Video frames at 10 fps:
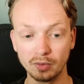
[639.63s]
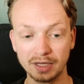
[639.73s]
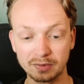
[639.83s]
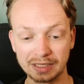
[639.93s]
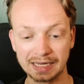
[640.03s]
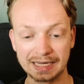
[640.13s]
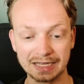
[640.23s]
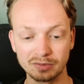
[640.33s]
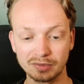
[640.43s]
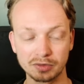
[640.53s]
that we can
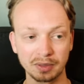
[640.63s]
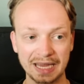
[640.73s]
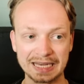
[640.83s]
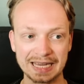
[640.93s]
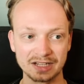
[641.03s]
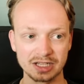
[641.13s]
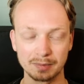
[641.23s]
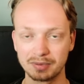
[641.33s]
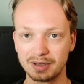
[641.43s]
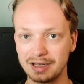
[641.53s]
get with create next
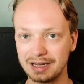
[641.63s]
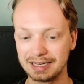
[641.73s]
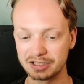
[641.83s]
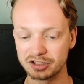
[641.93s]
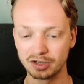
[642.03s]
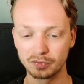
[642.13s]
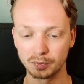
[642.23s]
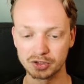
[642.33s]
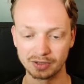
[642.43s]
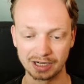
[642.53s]
app. Let's start from
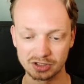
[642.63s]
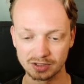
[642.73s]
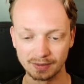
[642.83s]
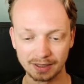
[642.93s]
scratch.